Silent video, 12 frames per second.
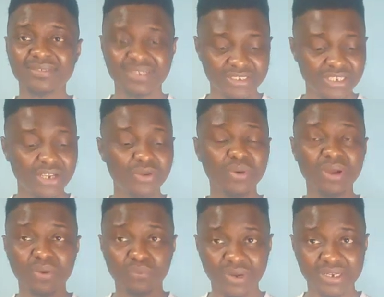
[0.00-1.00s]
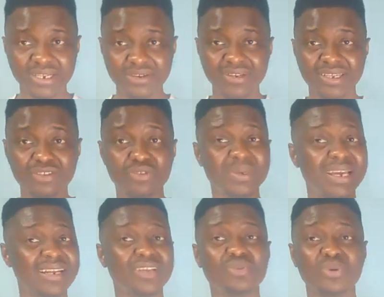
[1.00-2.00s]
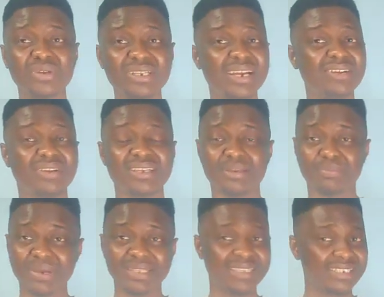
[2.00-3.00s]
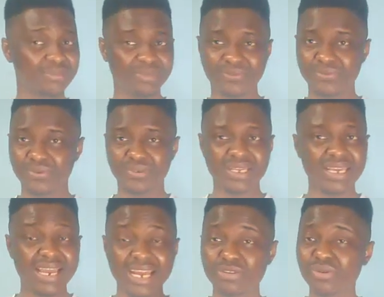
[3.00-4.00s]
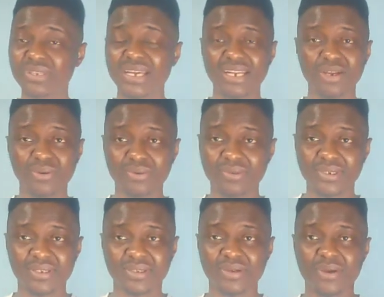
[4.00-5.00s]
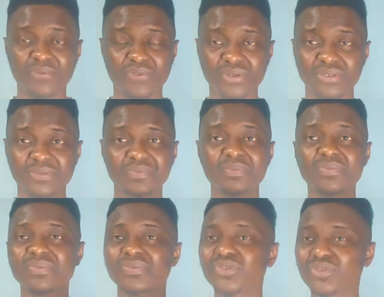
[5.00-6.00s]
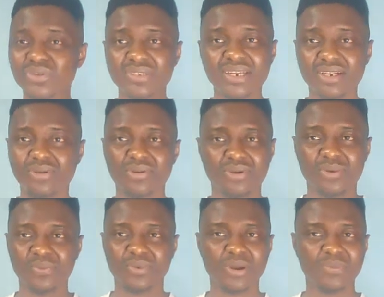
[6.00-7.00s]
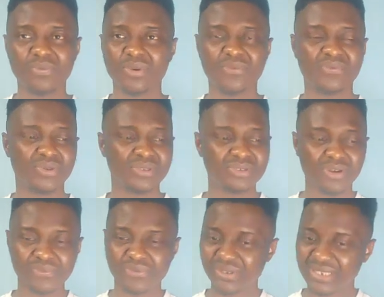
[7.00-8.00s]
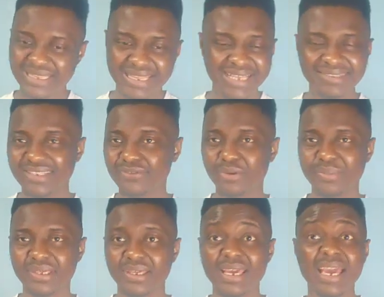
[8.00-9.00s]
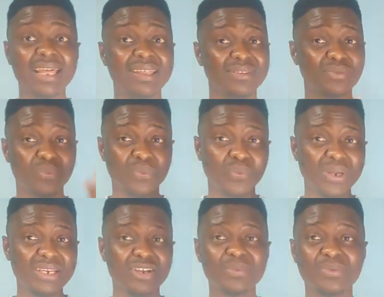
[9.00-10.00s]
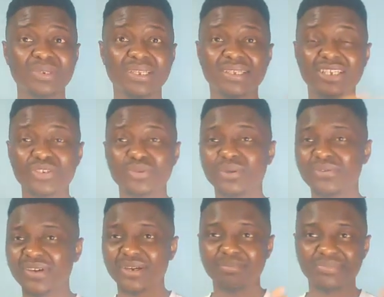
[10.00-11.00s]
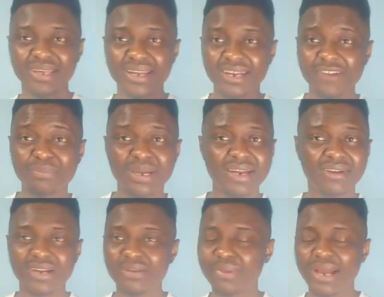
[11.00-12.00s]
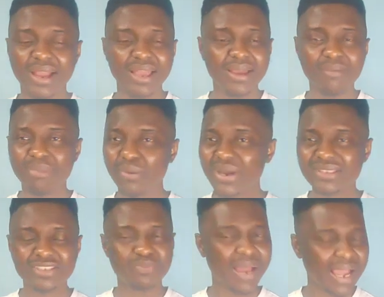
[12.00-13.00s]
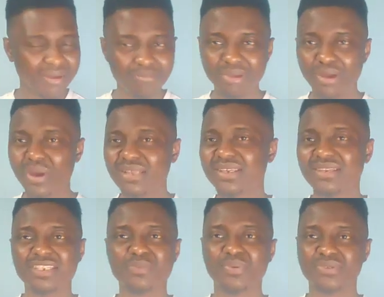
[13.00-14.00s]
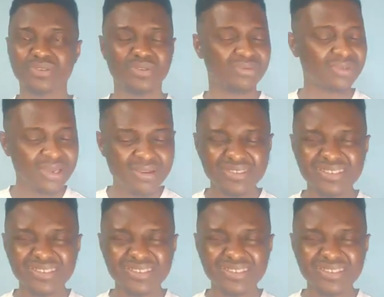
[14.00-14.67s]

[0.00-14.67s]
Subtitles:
Zinchenko and Nwaneri to be added to Odegaard, Rice, and Partey in the midfield. And Trossard alone up front. Trossard alone up front, and that's it for me. And when it comes to the issue of left back and right back, Ben White is back. Ben White takes his position.